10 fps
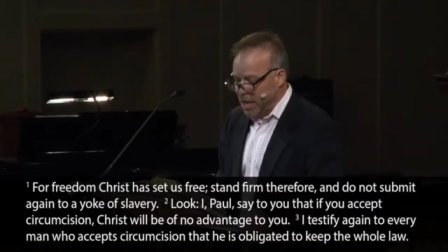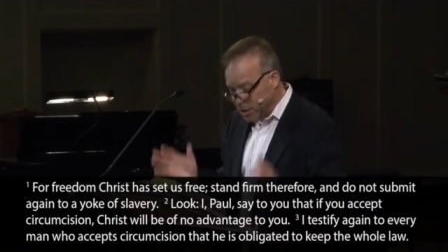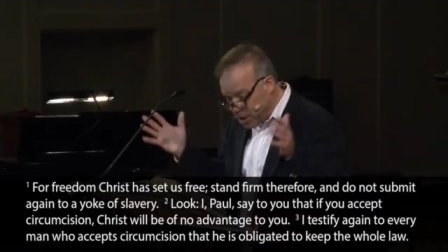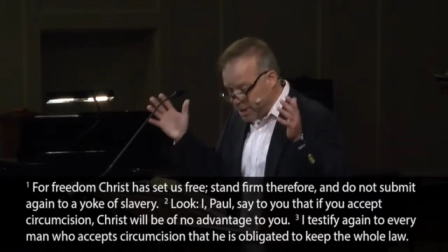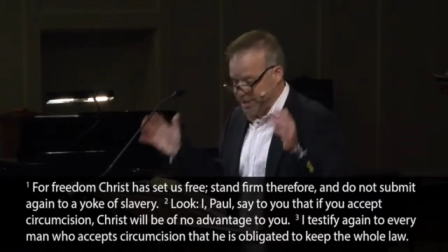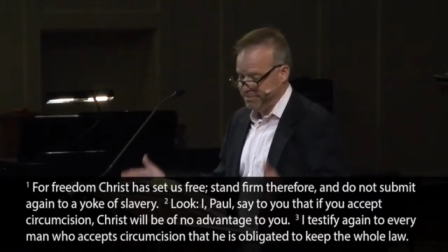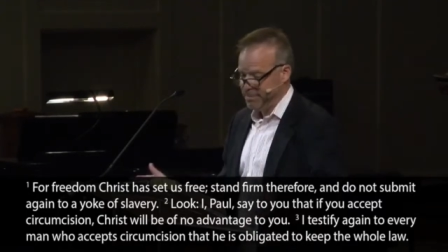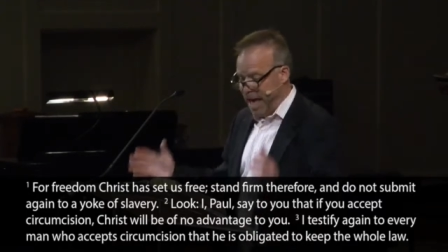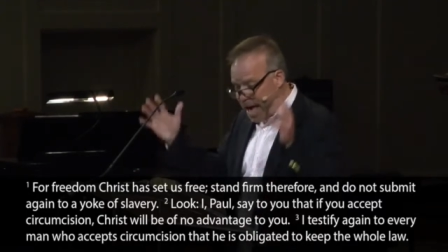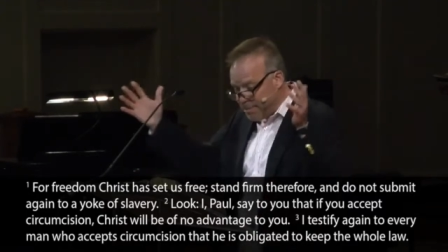Look,
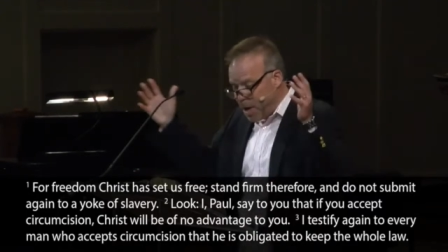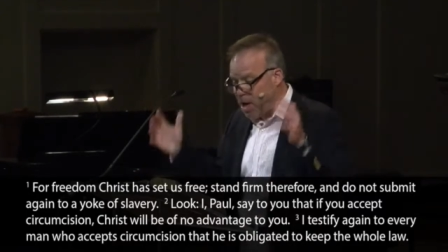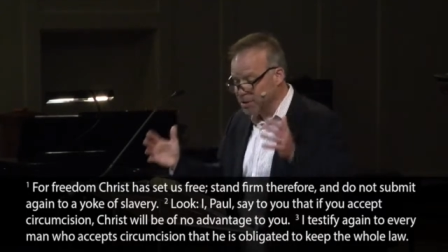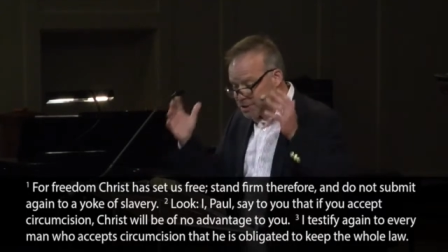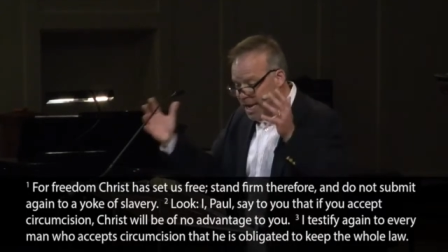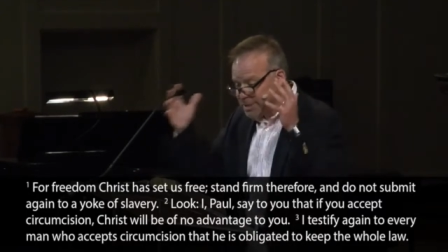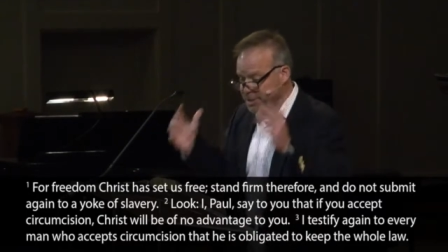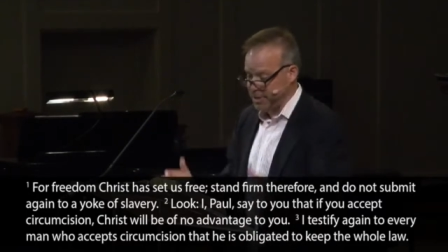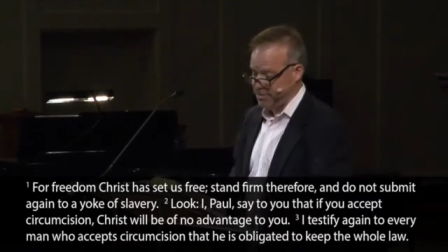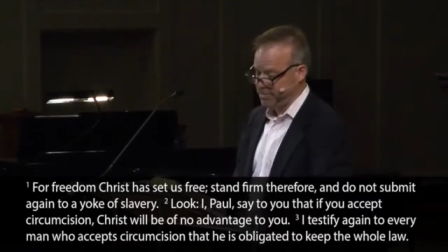I, Paul, say to
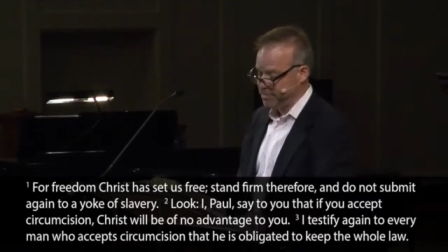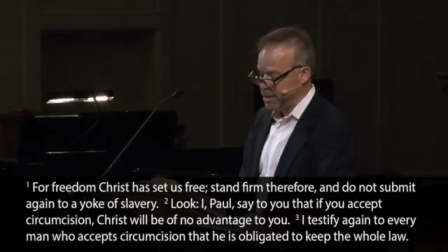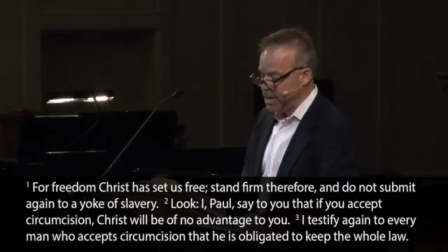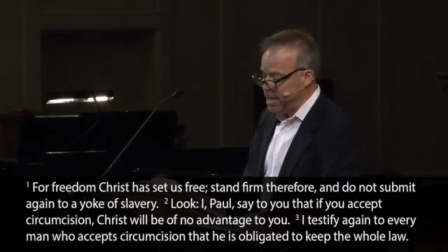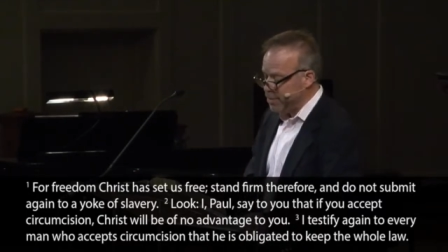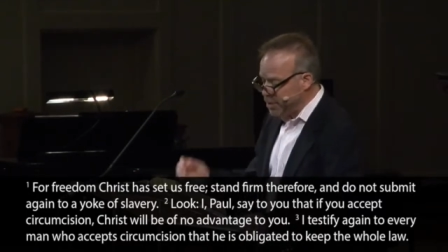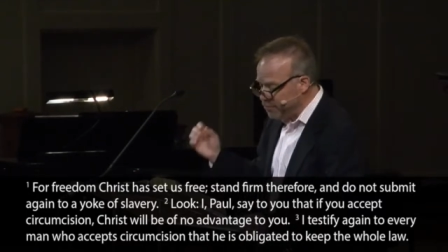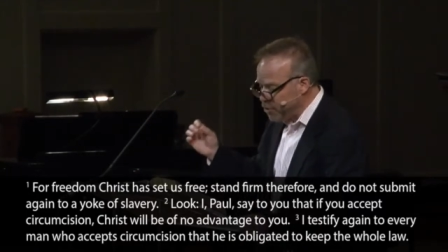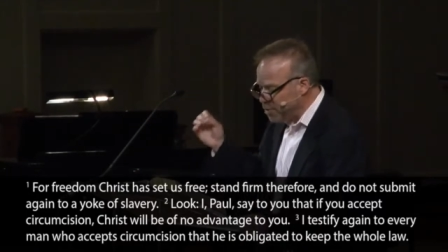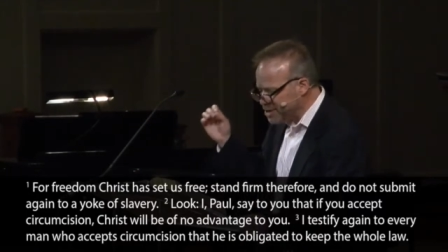you that
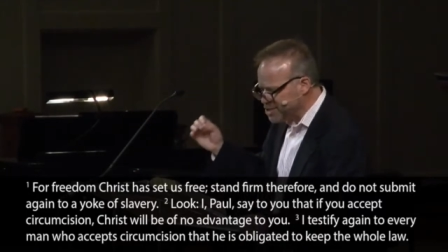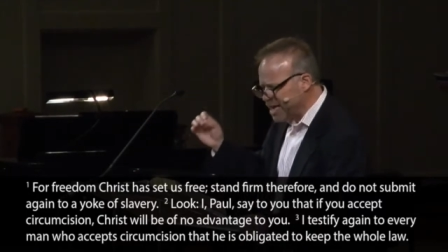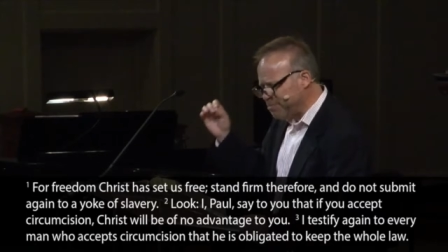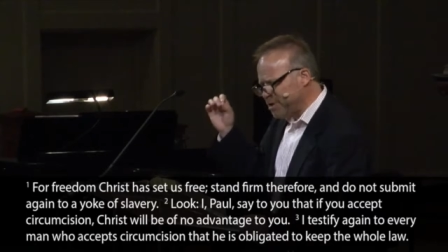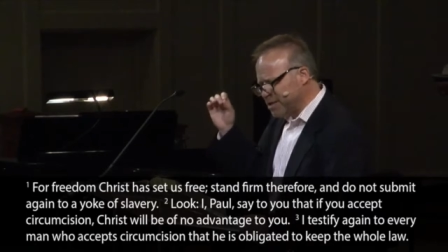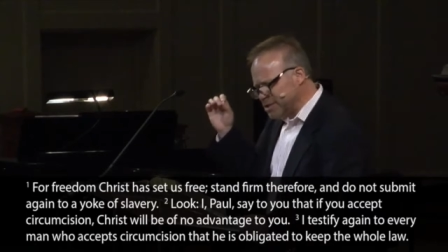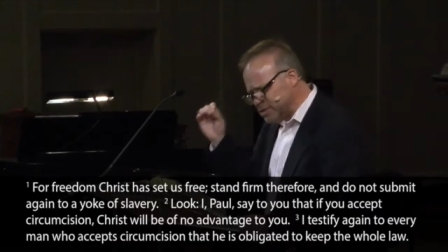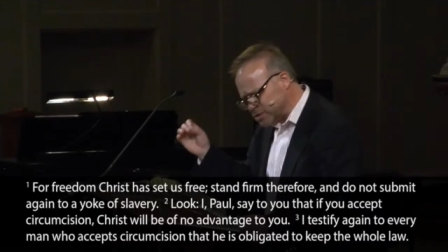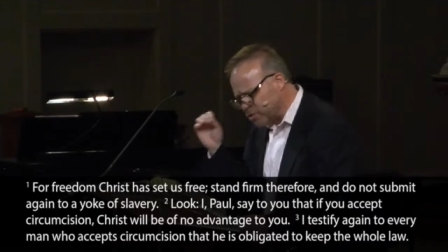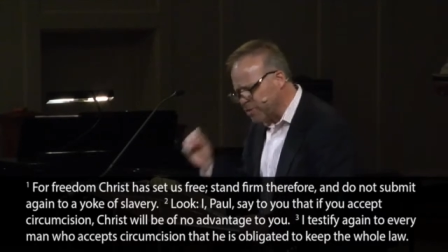if you accept
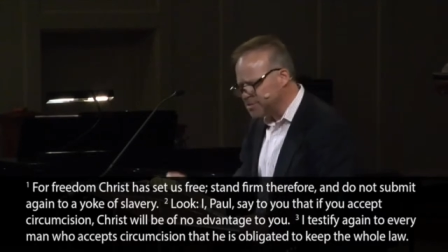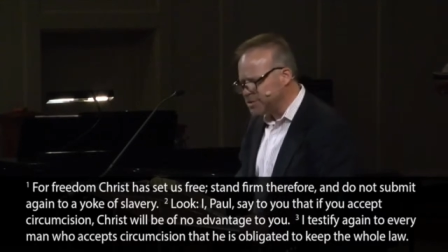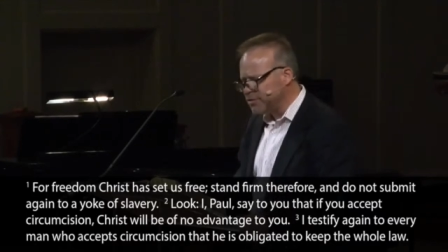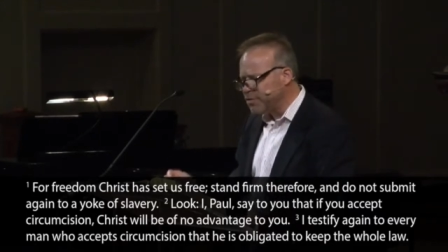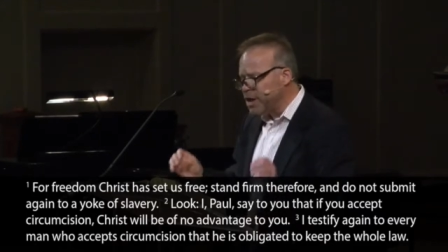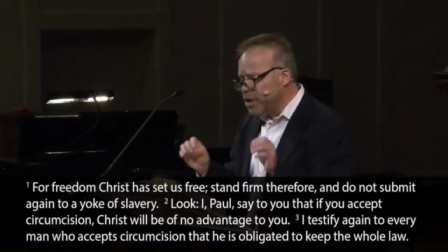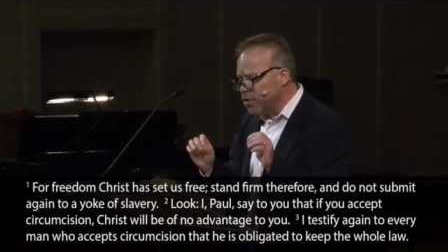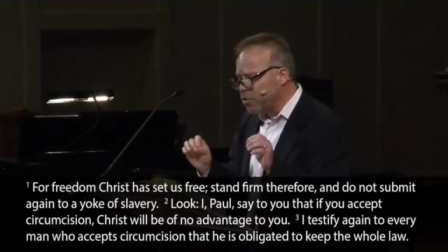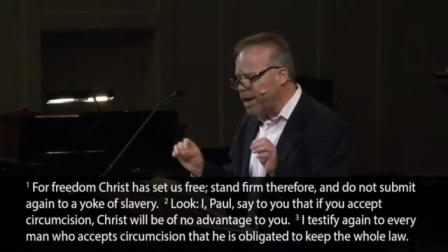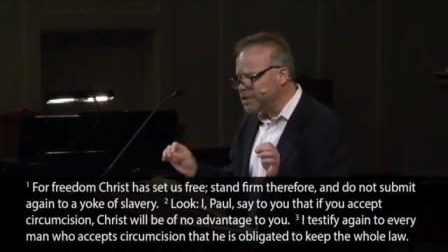circumcision,
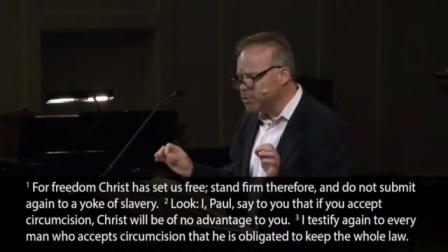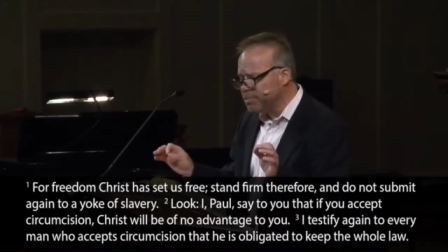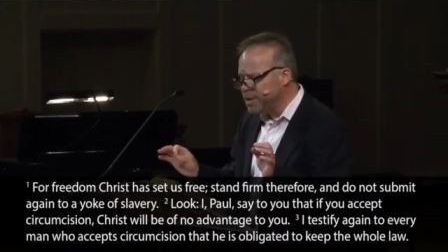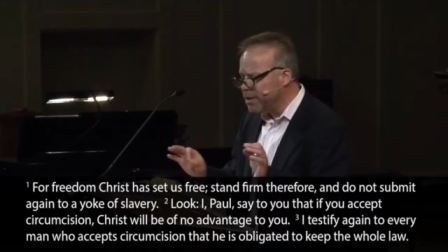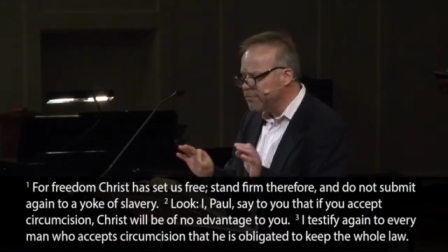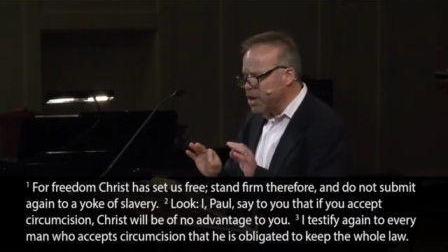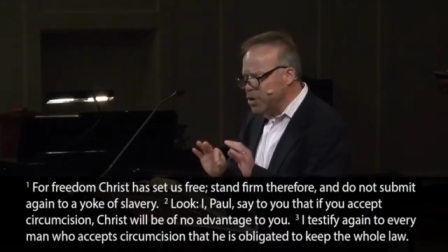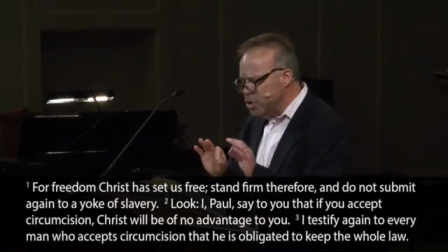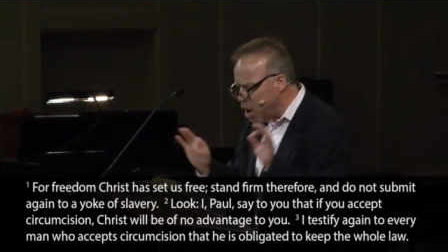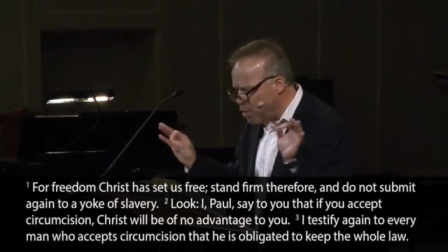Christ will be of
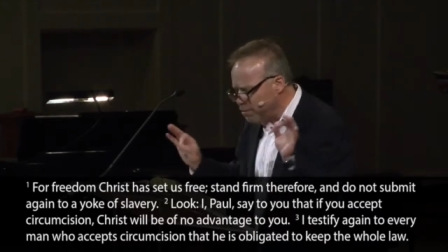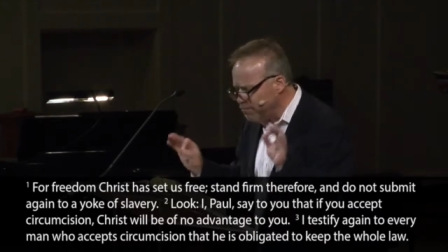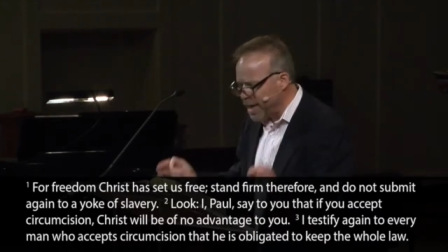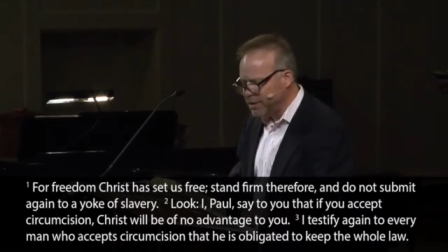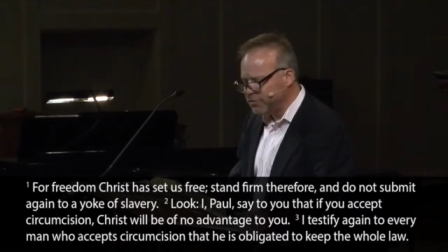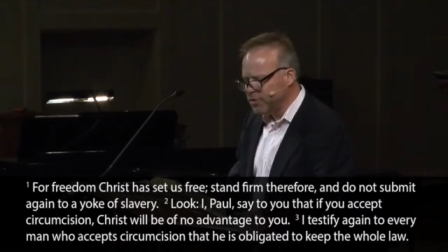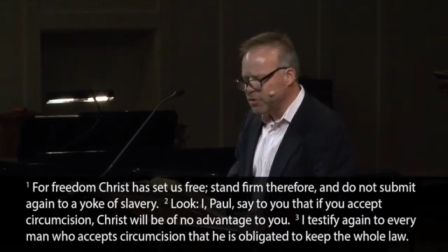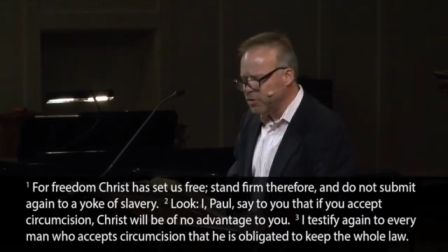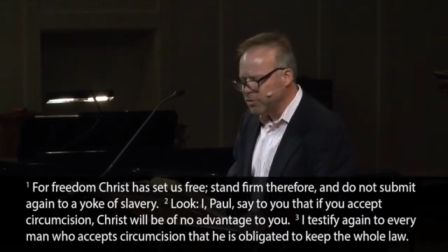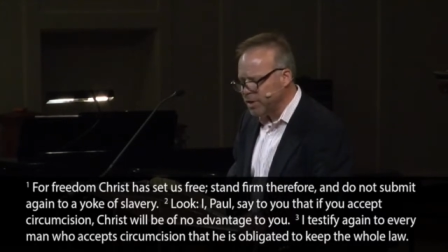no advantage to
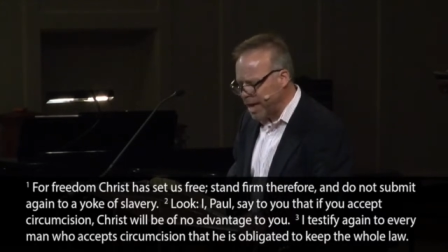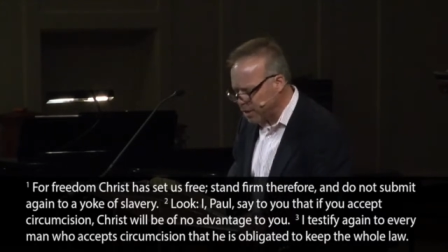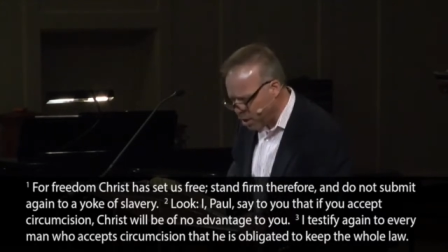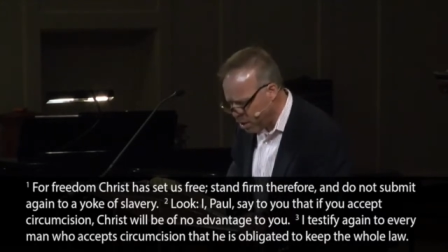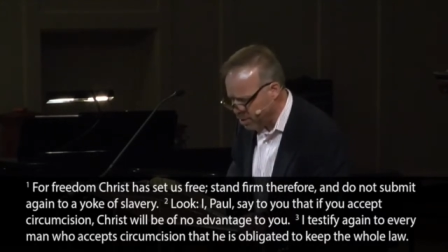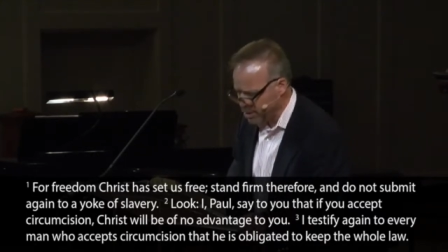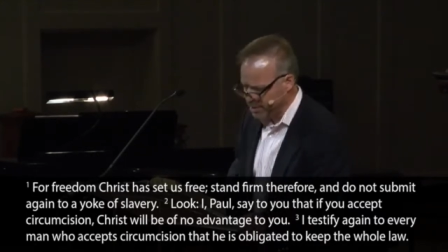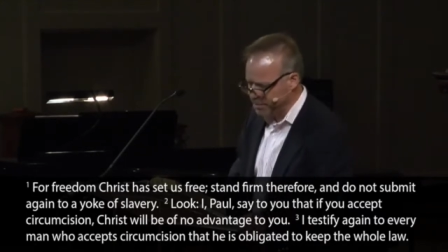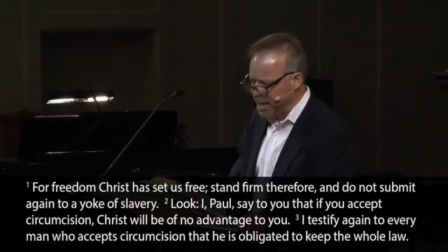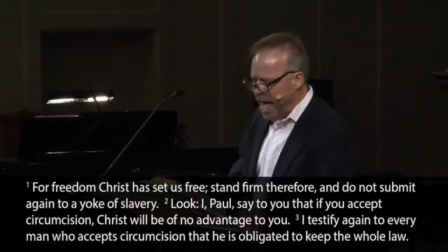you at all.